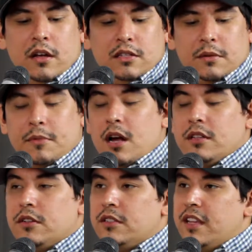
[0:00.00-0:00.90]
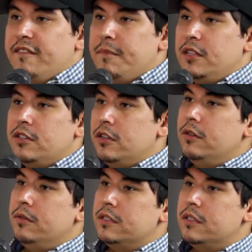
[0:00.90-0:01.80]
some concerts they've been
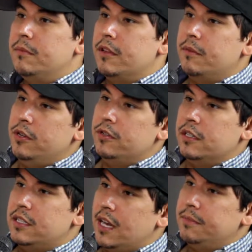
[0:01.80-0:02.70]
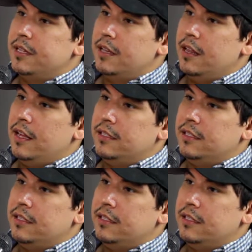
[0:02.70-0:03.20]
to and some of their music types that they like